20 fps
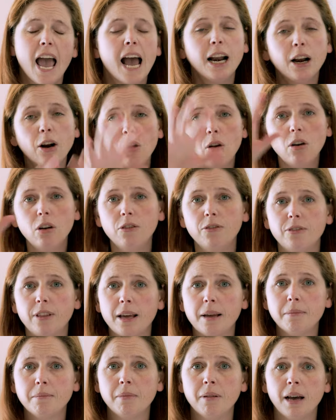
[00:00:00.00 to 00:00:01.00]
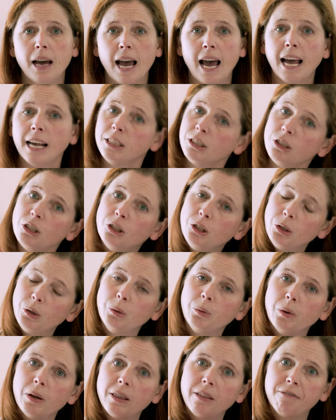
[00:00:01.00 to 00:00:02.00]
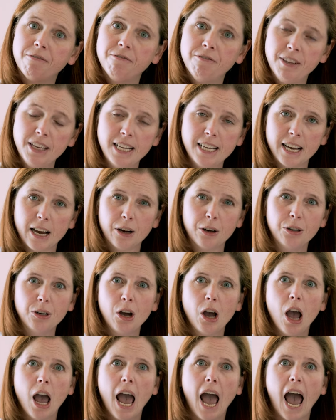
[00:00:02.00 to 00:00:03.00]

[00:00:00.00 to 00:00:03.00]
And all of them has to do with video